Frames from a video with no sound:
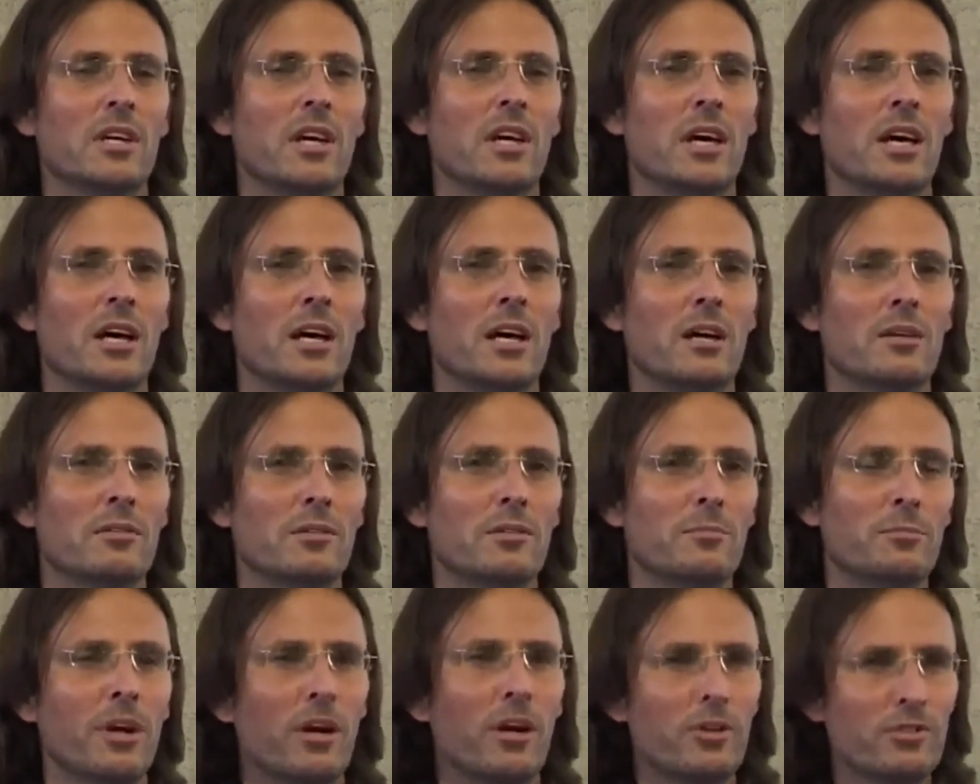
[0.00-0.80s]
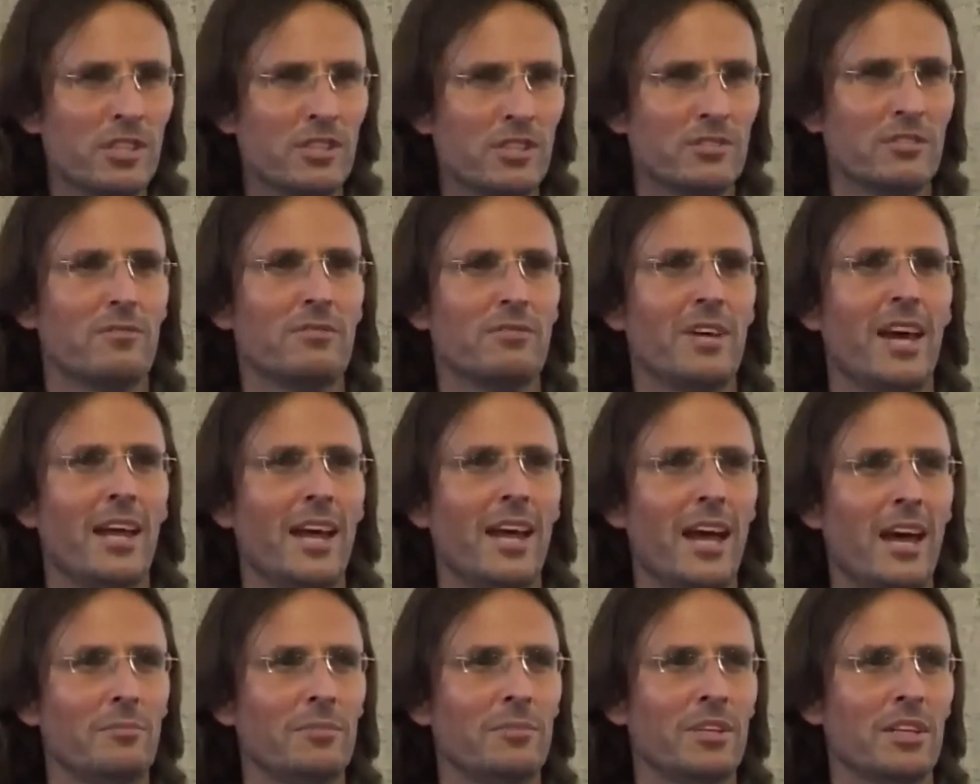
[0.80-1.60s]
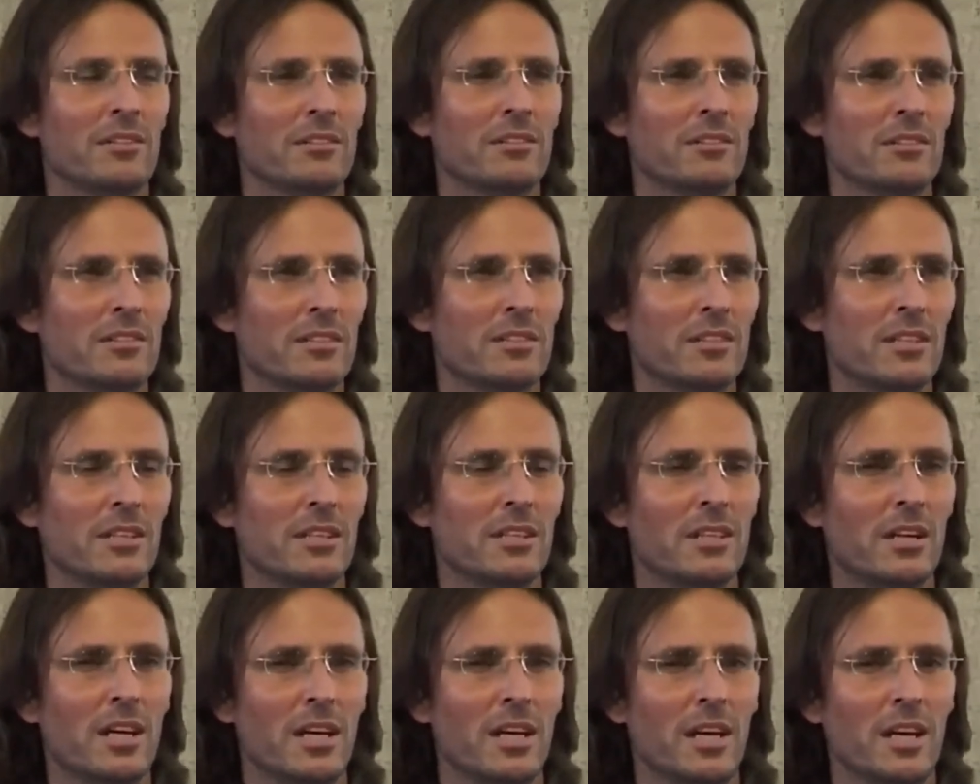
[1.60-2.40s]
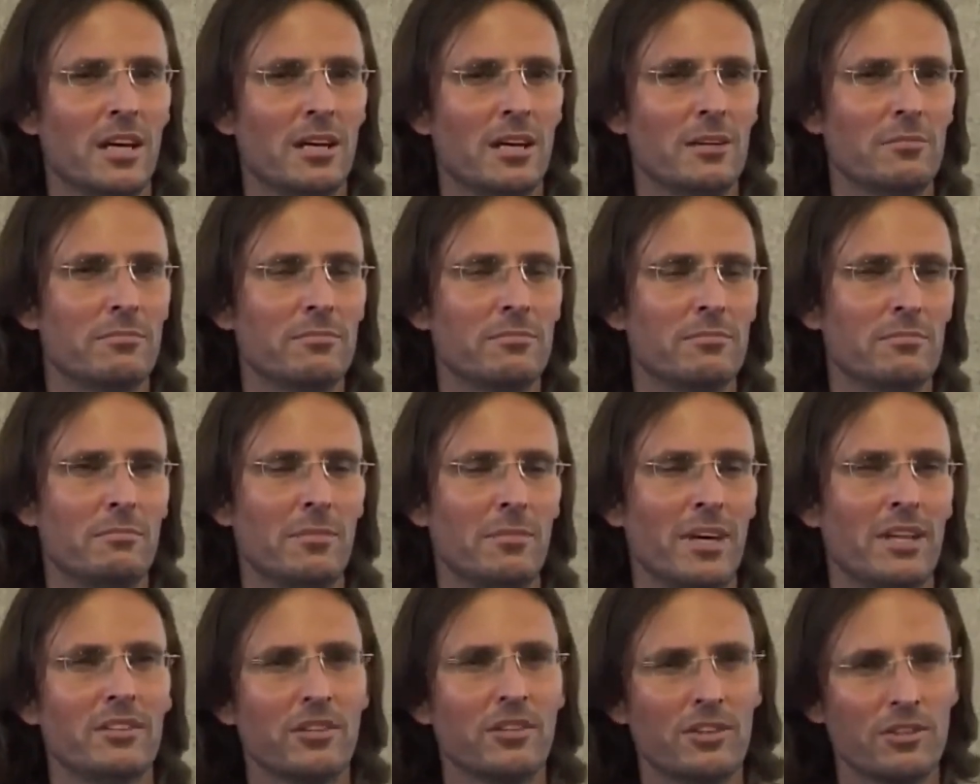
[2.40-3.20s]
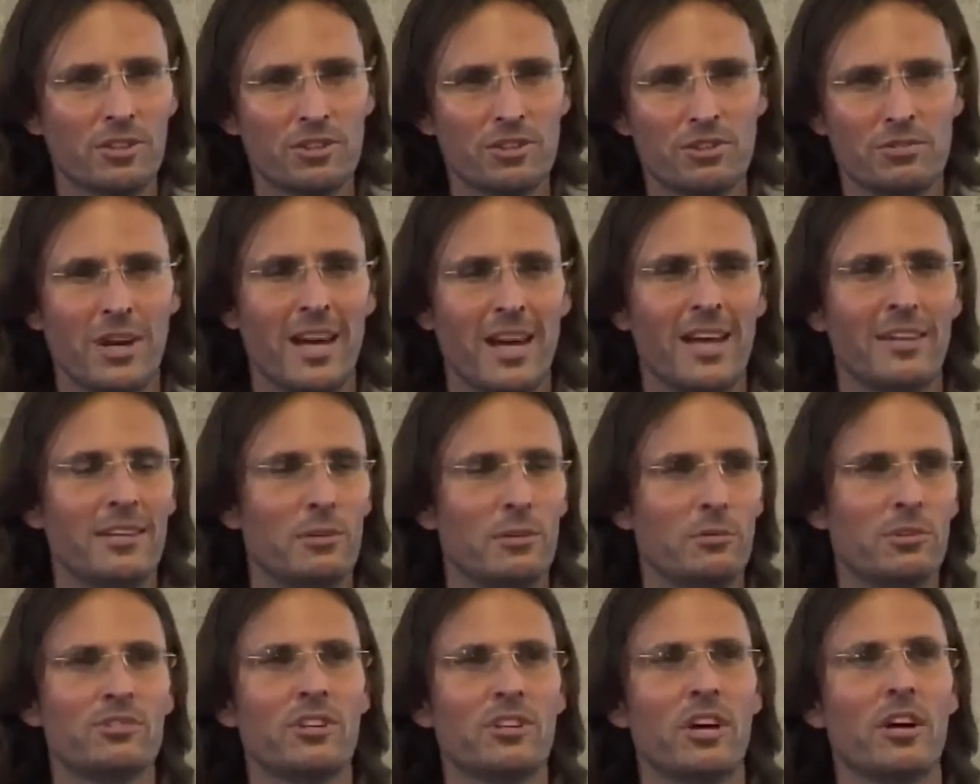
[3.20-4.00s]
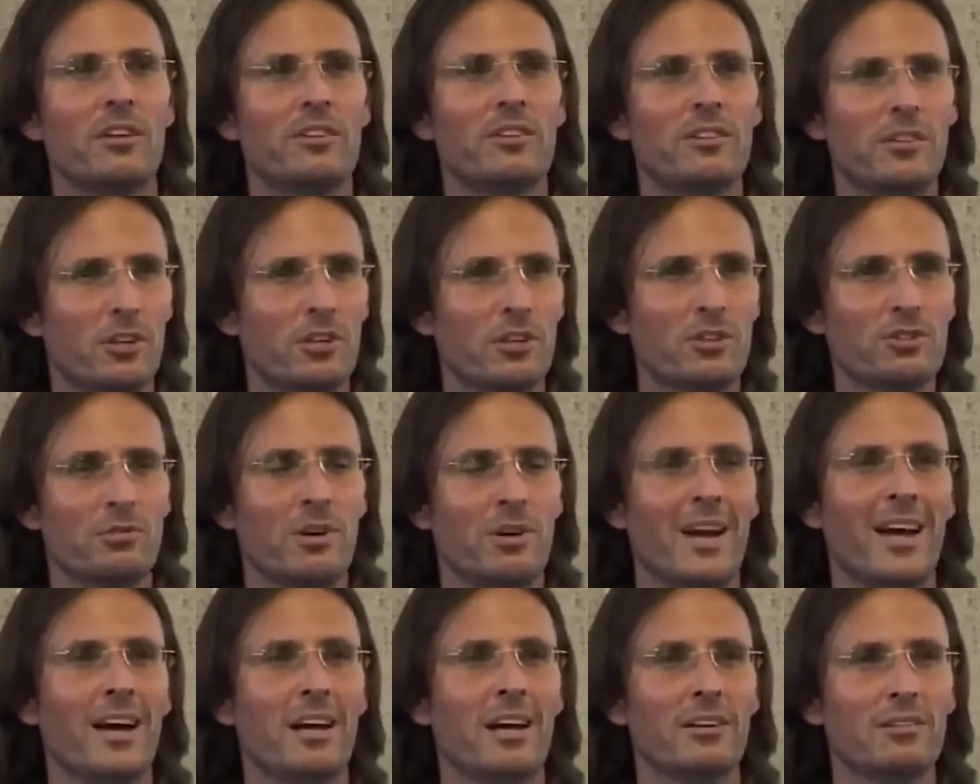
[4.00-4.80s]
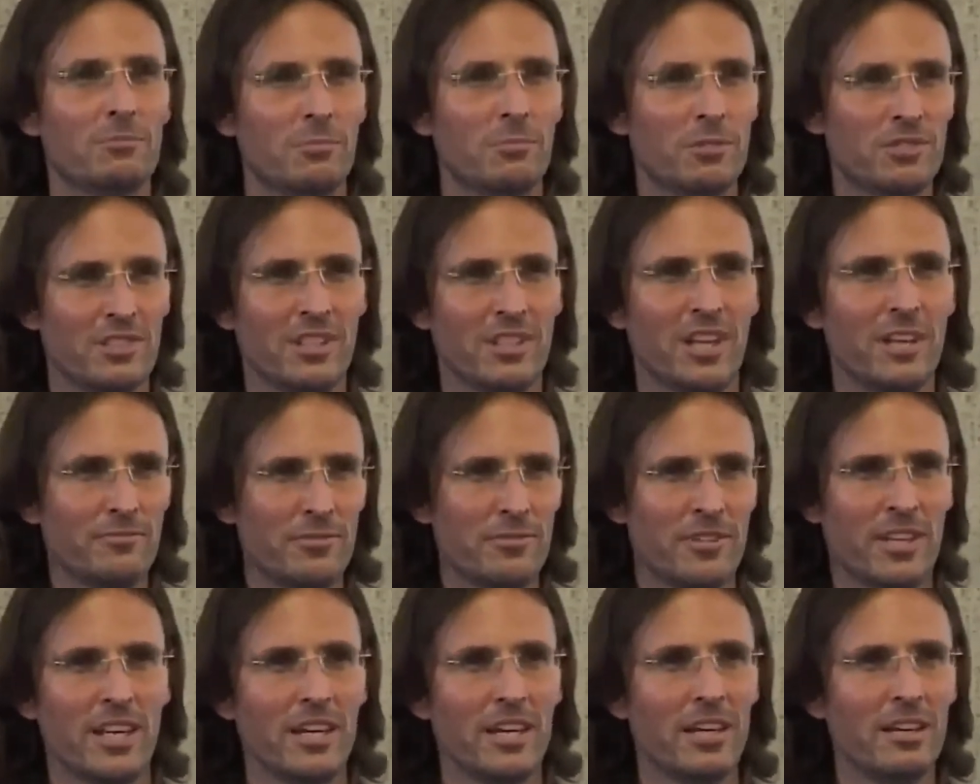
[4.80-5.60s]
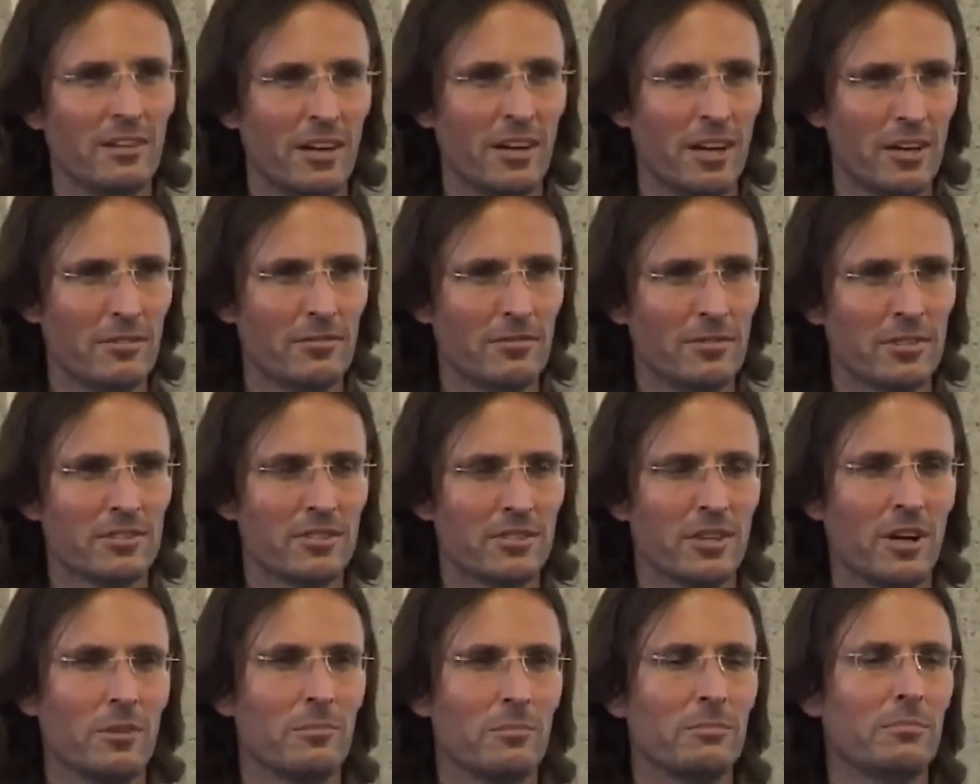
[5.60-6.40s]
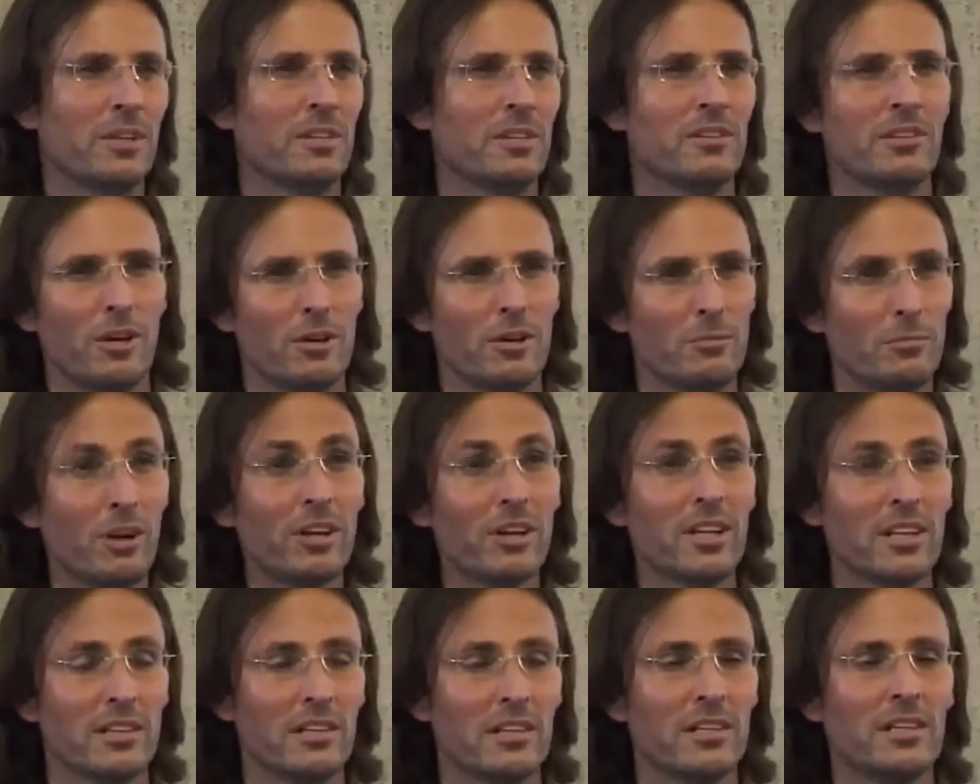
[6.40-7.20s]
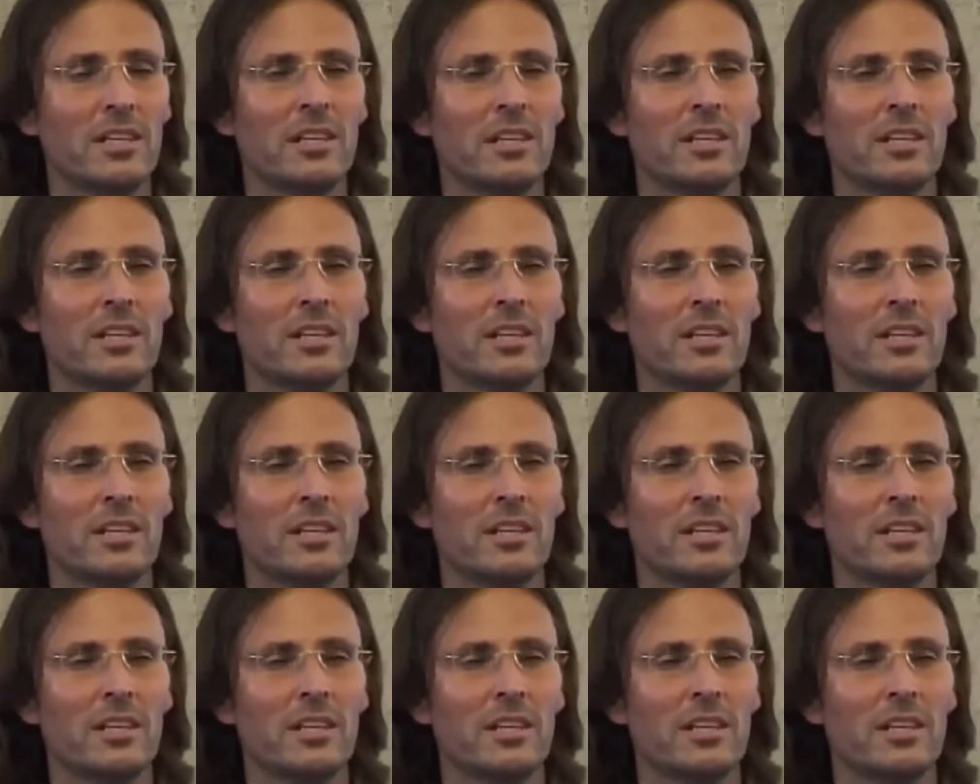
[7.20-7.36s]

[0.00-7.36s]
the process of that happening meant that the shroud, there was no, you know, the shroud was left there over the top, but no body.